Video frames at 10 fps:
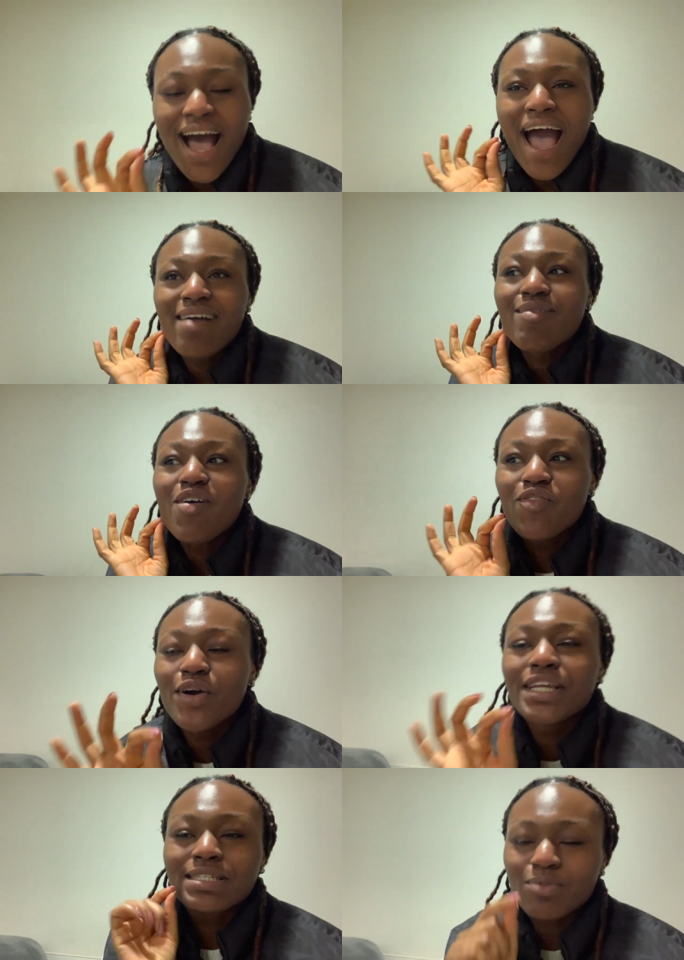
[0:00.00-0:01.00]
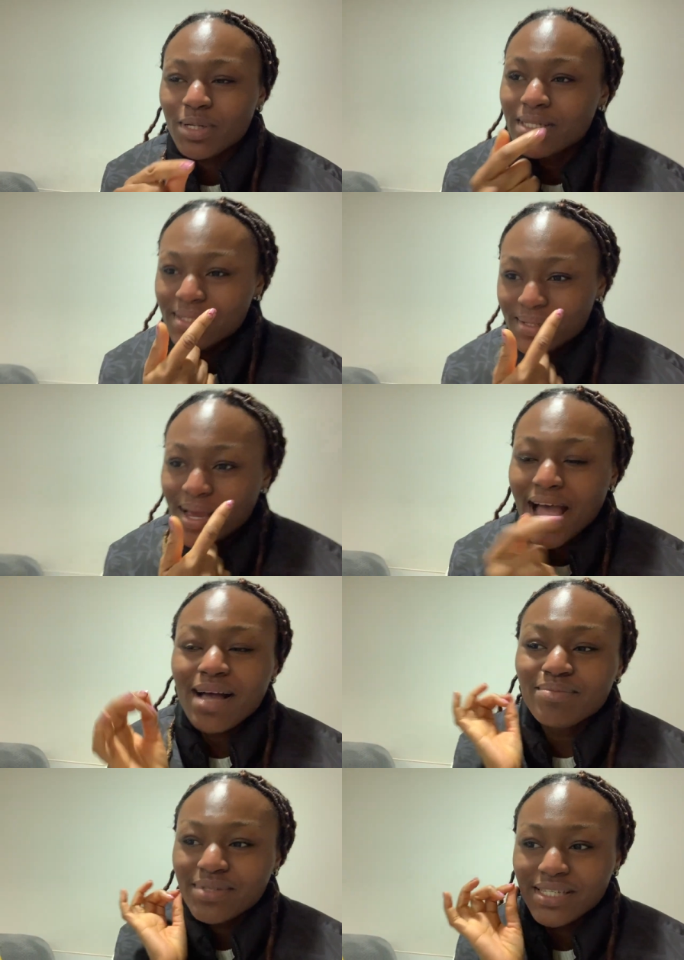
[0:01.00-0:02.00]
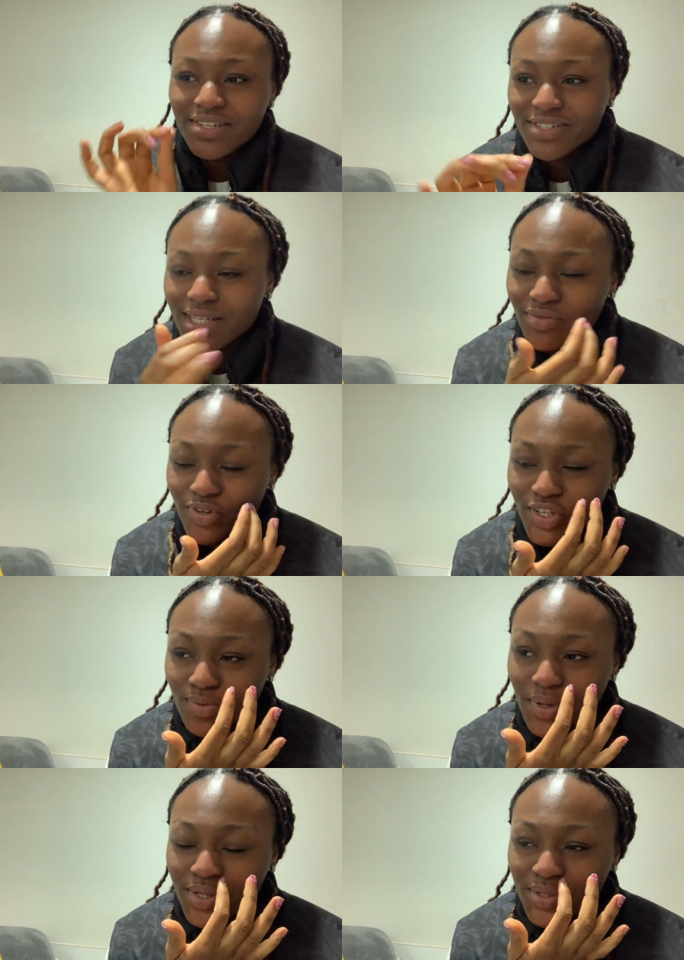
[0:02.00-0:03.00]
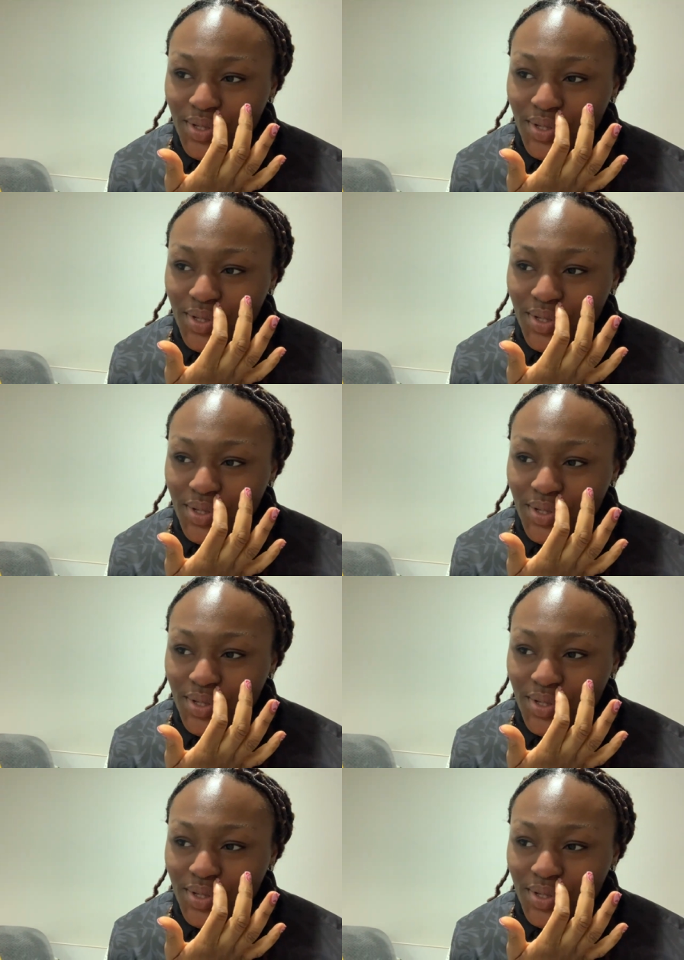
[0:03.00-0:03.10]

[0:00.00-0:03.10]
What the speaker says: I am avoiding spoilers. I am seriously avoiding spoilers.